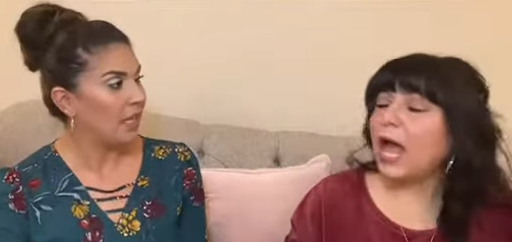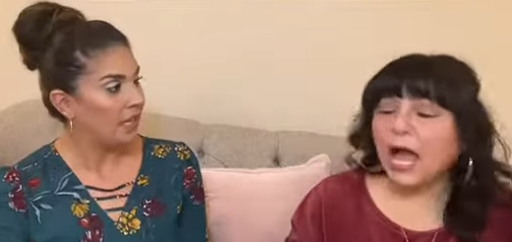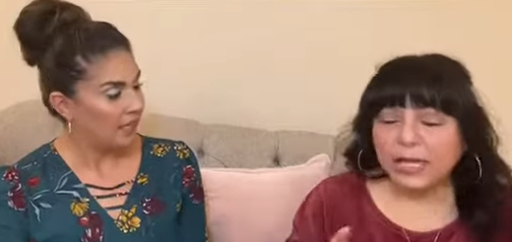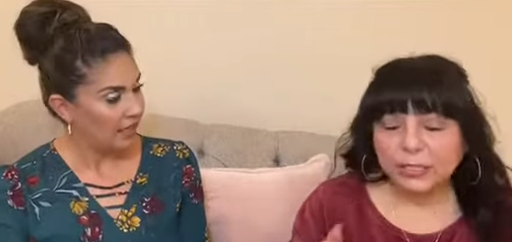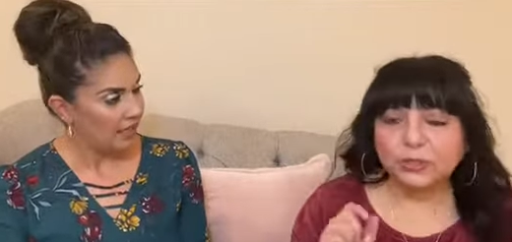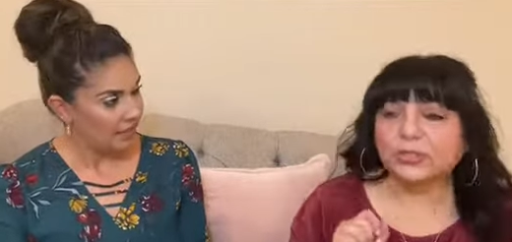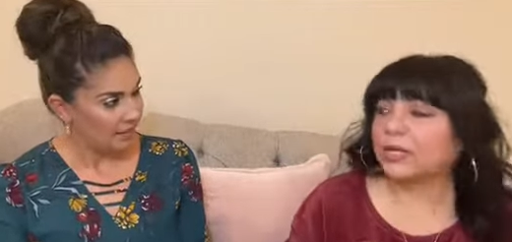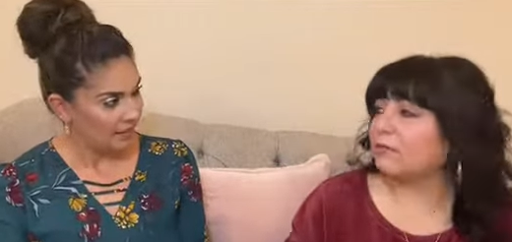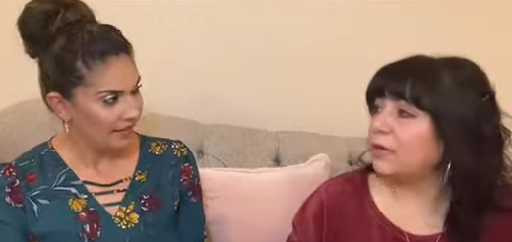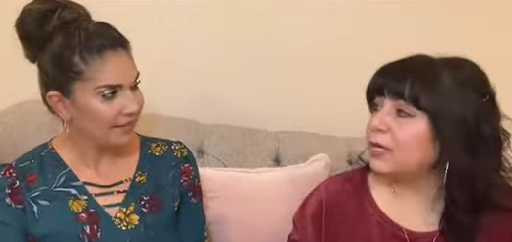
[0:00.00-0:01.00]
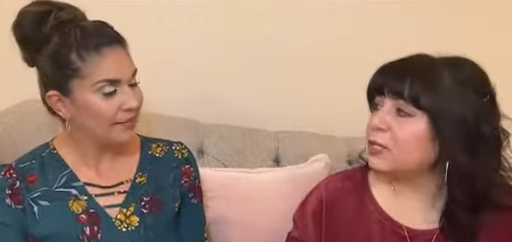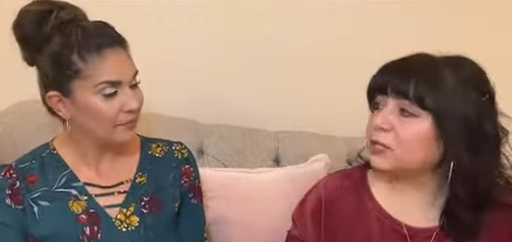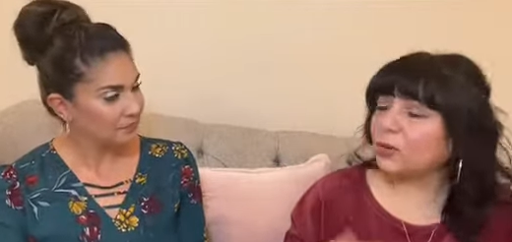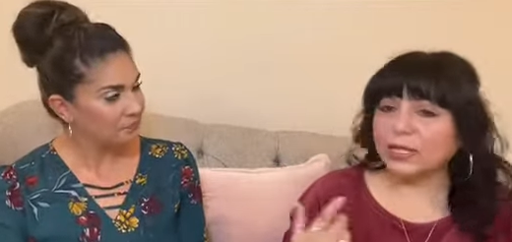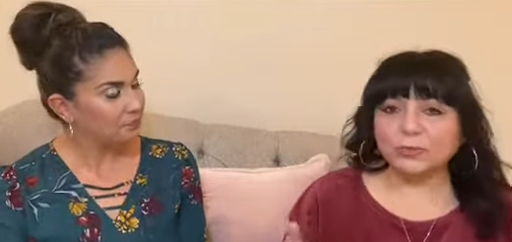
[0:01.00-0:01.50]
Speaker 1: Ask yourself.
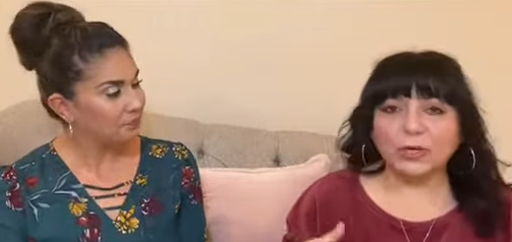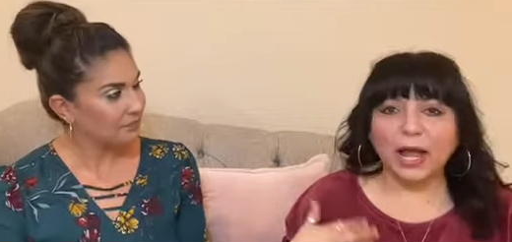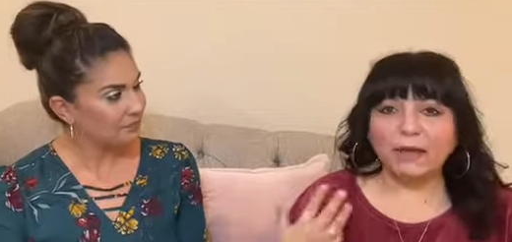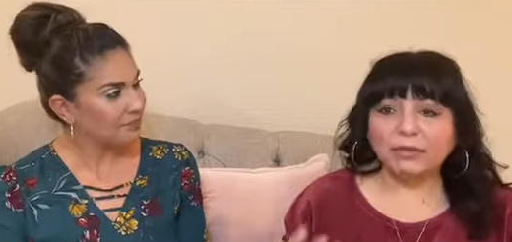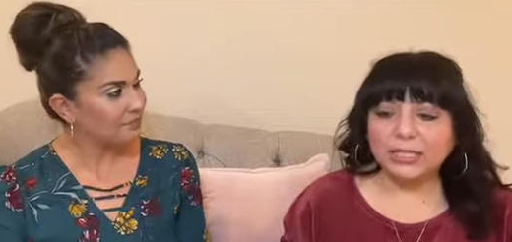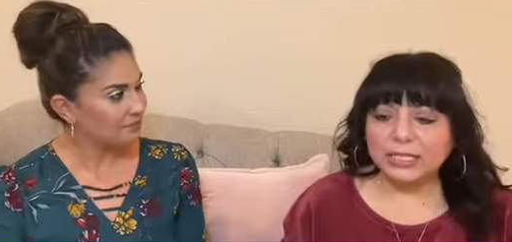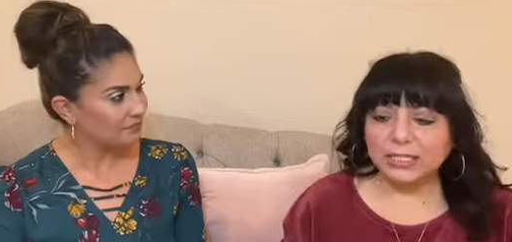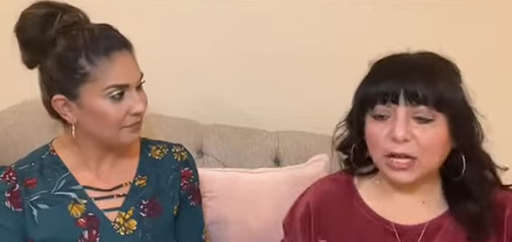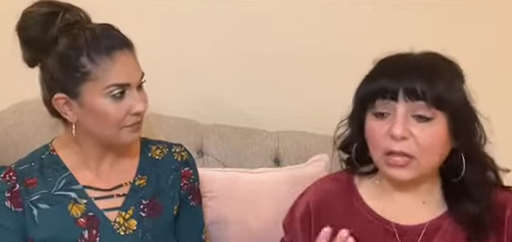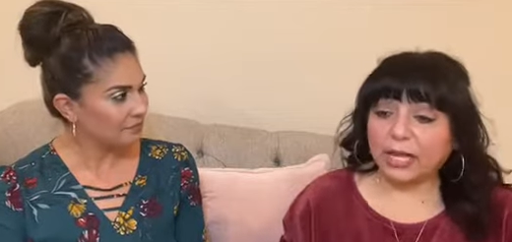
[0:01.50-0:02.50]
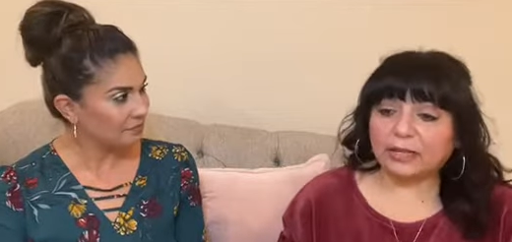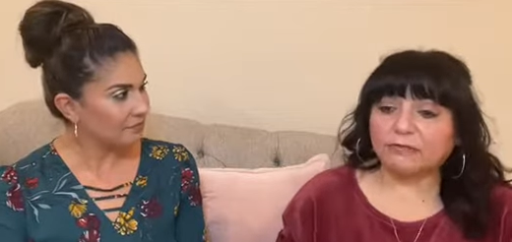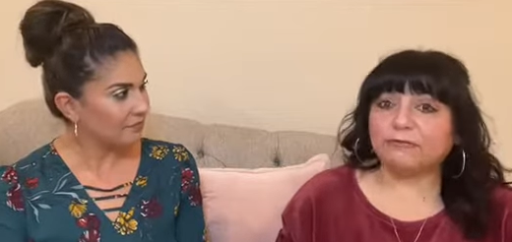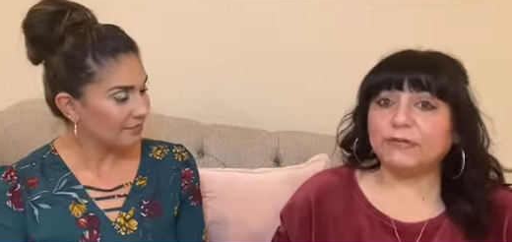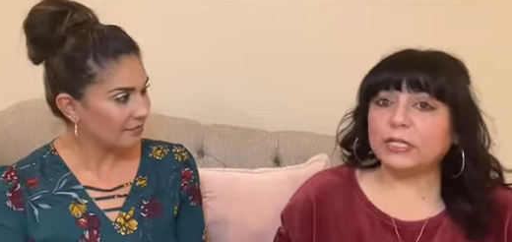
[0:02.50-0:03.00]
So as we're having this doll, I could
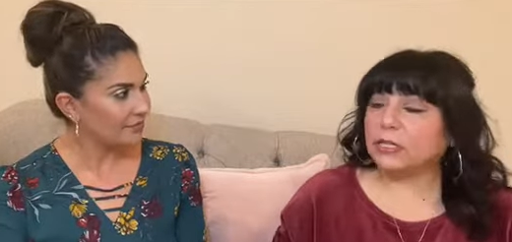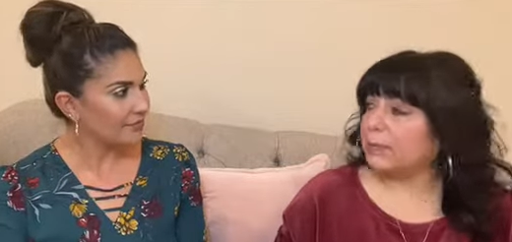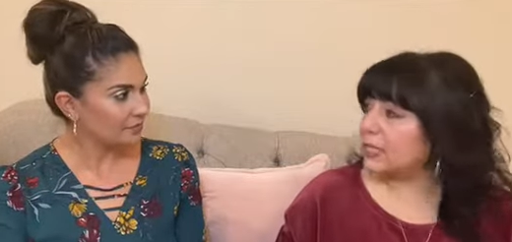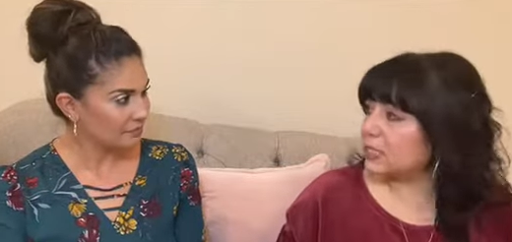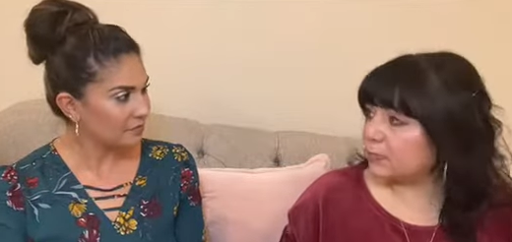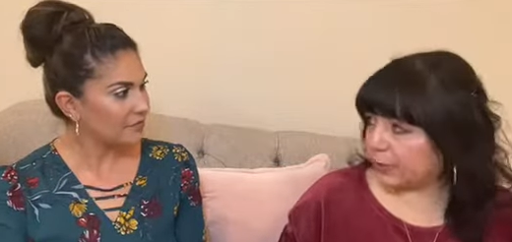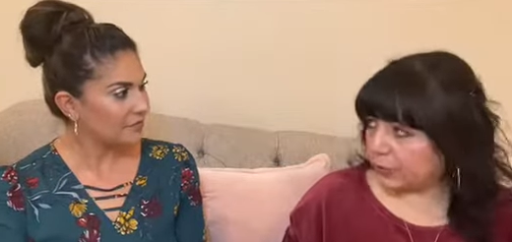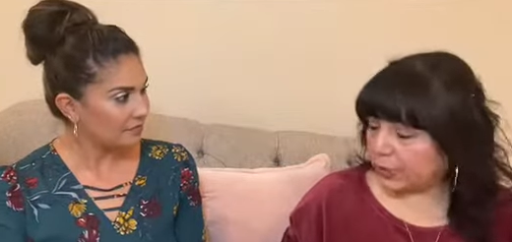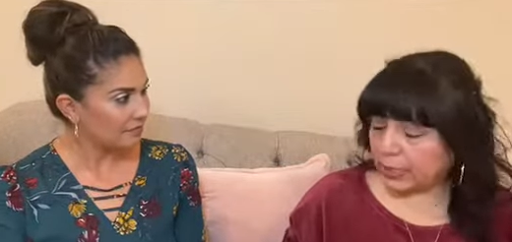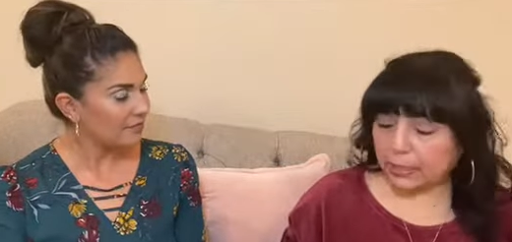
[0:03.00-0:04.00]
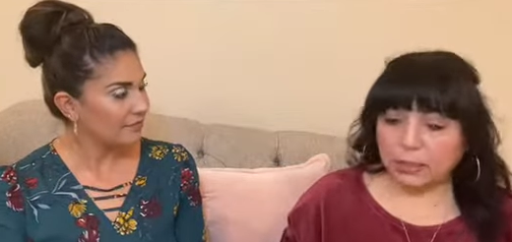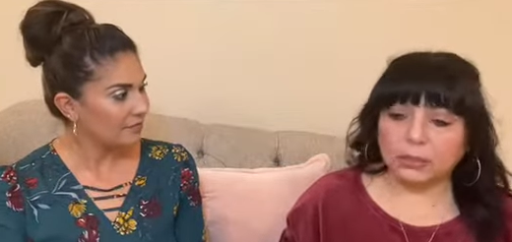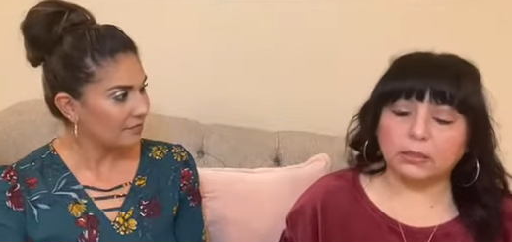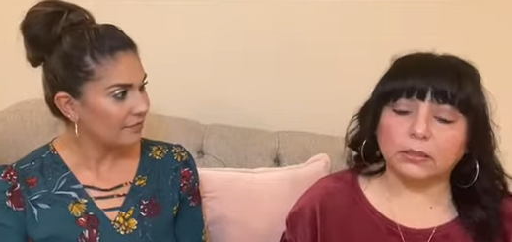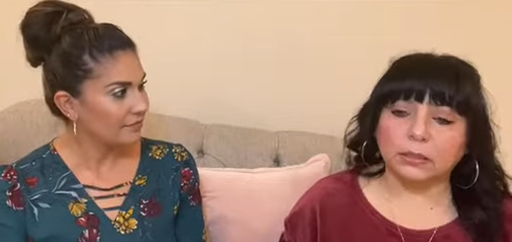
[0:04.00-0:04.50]
feel in my spirit like,
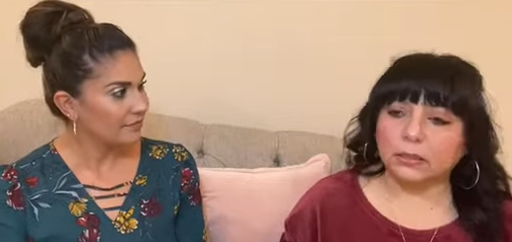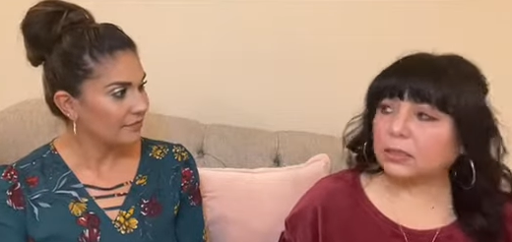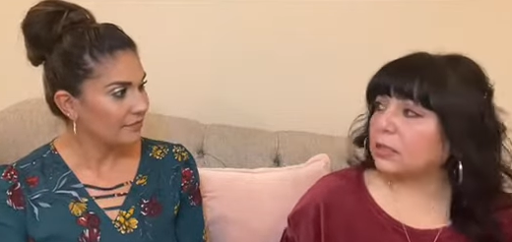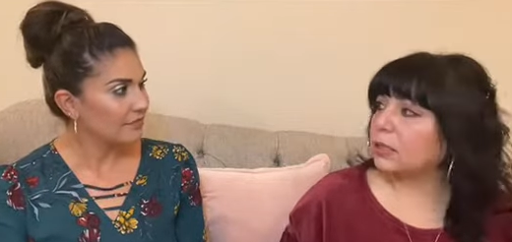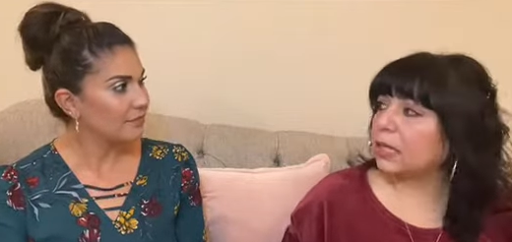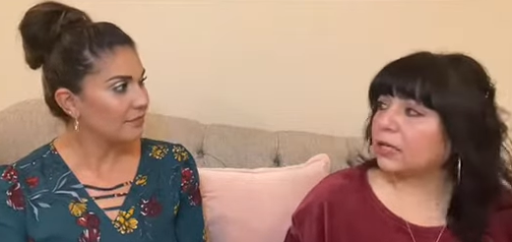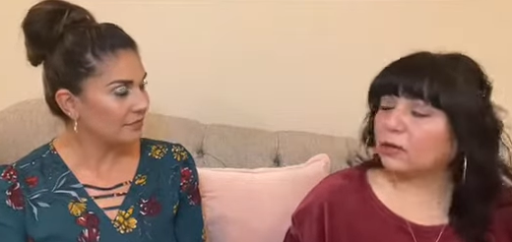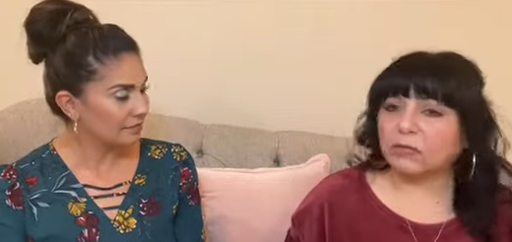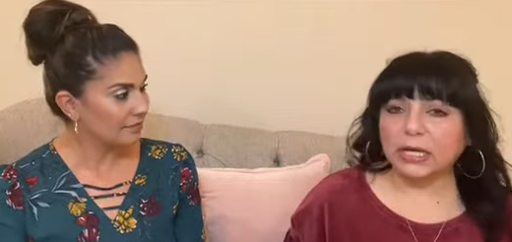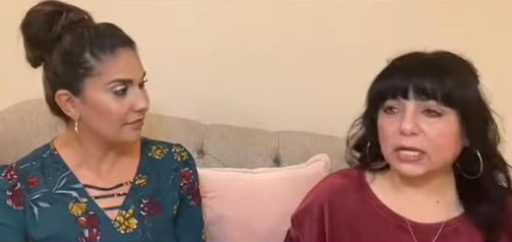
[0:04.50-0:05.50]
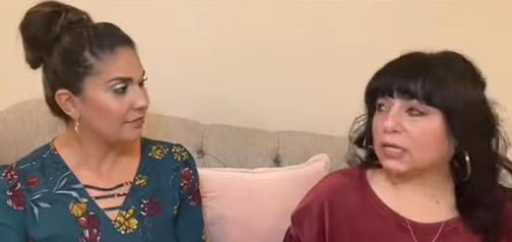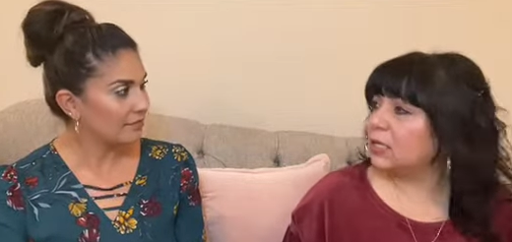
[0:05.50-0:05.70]
oh, like mm-hmm. already